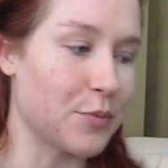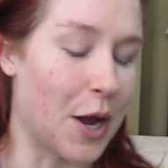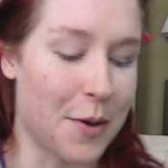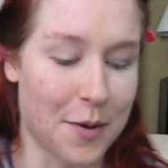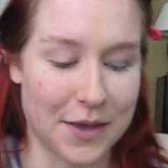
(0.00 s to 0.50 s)

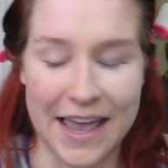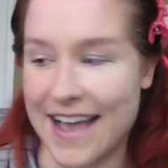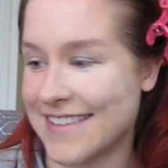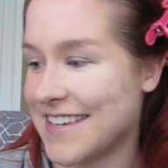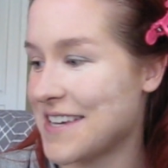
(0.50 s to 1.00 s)
probably
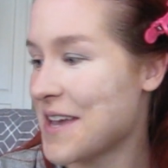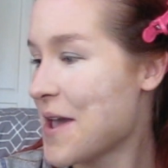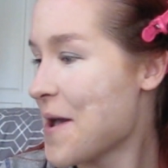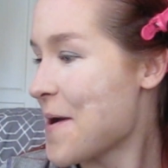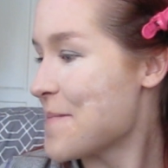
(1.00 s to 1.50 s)
has it,
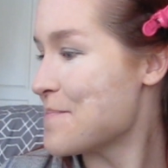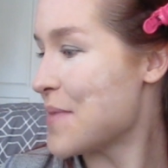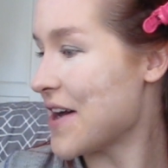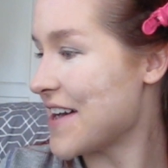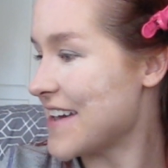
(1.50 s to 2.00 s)

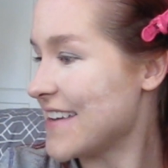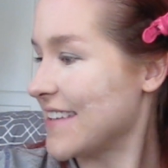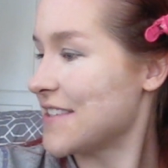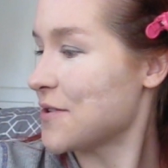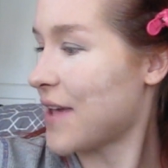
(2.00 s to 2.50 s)
but
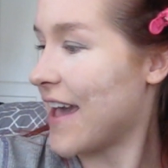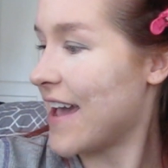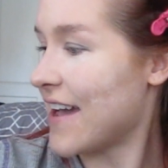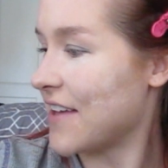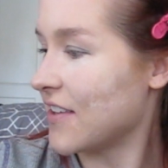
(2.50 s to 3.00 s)
that's
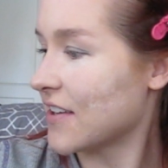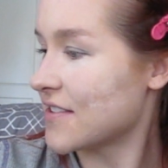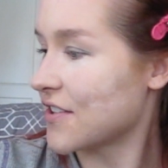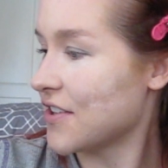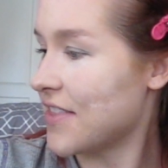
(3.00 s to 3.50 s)
okay. I think
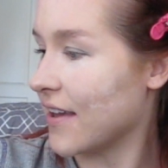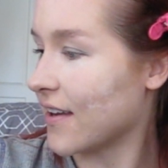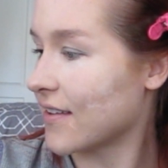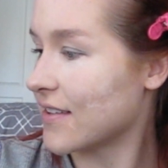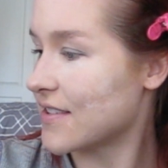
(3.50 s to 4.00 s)
it's a good
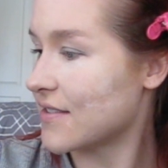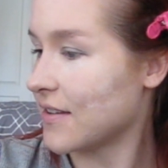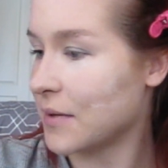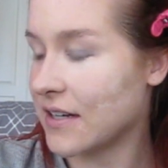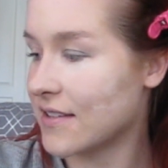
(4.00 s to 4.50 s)
thing.
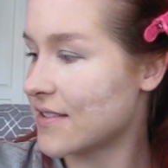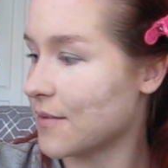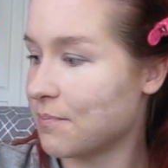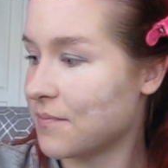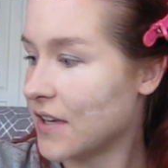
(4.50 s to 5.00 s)
I mean, it's
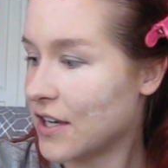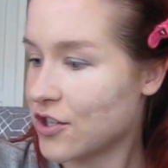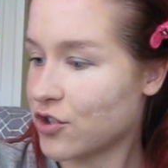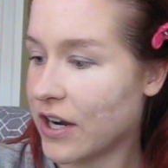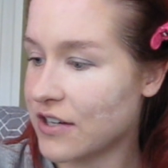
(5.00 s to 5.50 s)
a
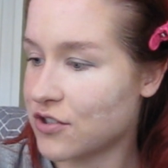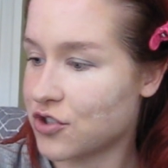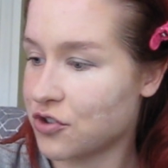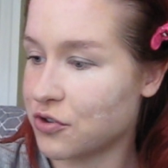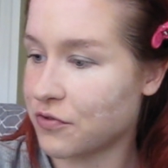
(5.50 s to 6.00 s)
tried and
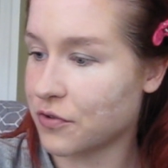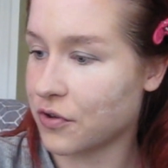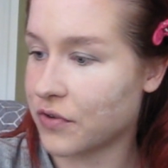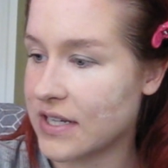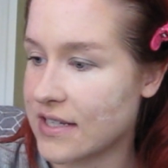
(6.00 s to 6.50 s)
true
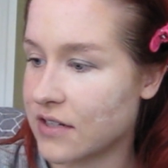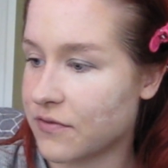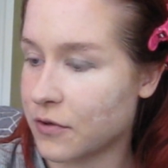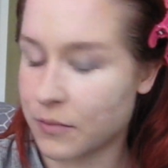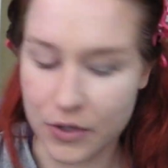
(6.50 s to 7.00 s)
for a reason
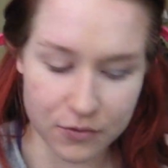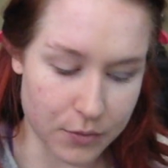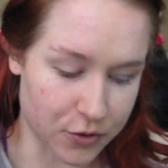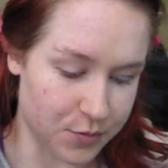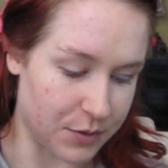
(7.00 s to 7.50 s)
for
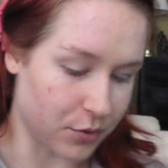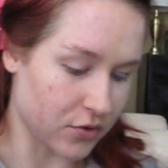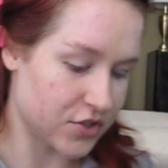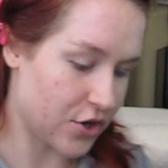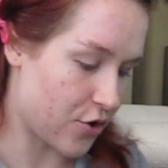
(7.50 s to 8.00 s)
most
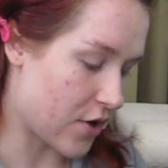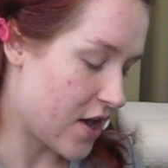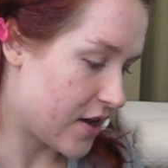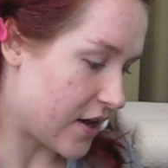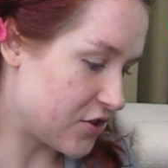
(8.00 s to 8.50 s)
people. So
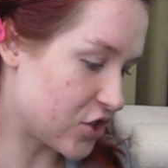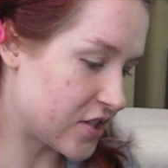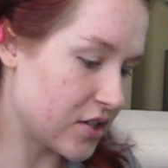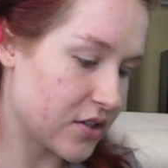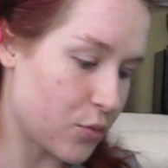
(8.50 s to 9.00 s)

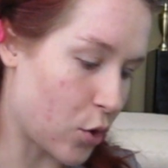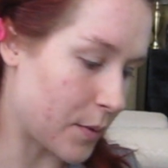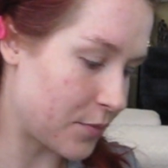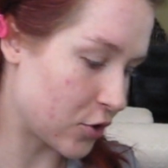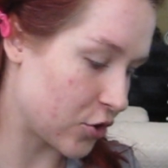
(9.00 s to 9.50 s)
just to
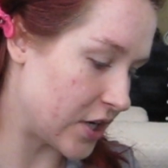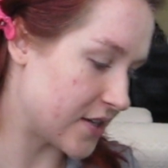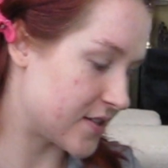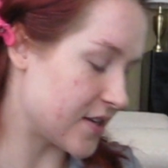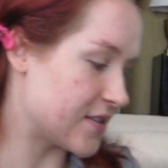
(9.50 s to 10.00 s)
warm up the
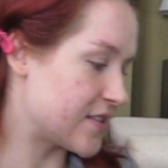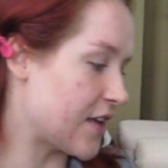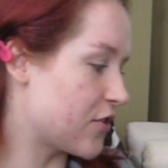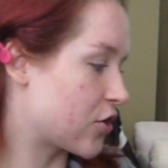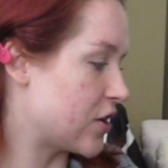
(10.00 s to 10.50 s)
crease and
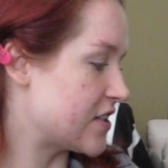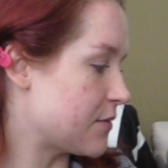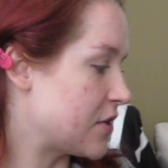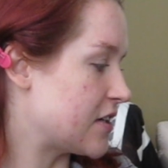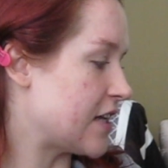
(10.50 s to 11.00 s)
set the crease,
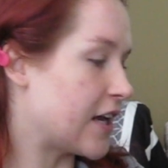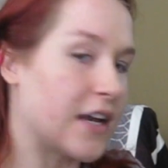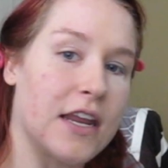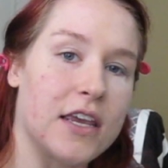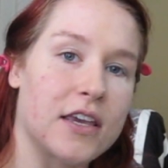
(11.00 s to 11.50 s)
I'm gonna take
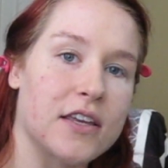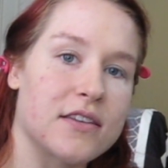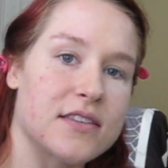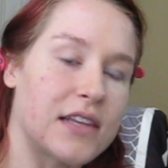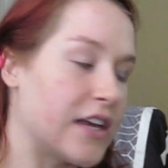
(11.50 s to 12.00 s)
Naked,
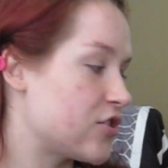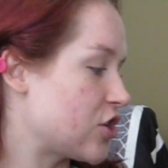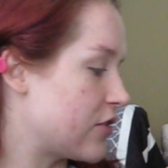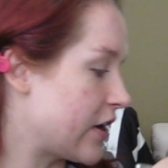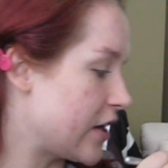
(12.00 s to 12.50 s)
this light
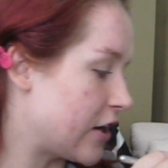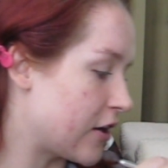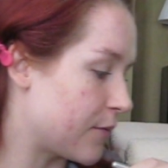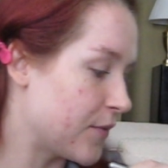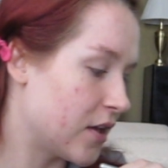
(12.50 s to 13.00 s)
shade right
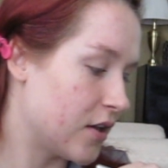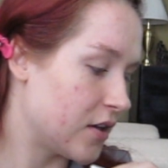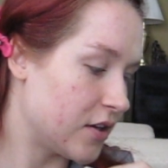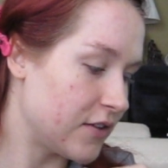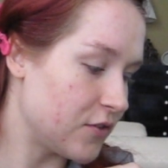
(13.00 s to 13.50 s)
here.
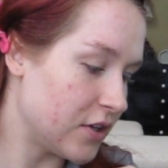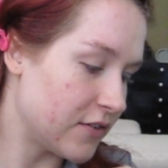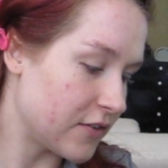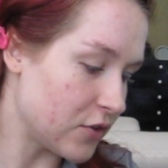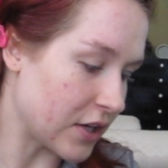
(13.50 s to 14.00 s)

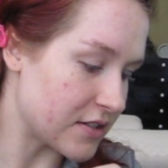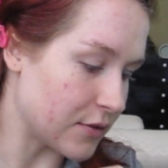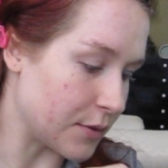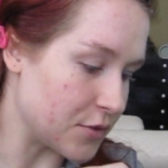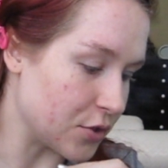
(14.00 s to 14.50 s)
Even if you can't see
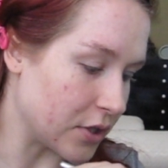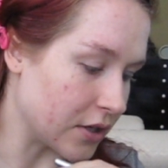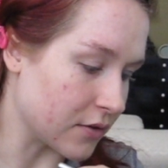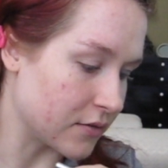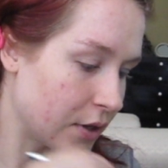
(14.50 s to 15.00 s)
what I'm doing,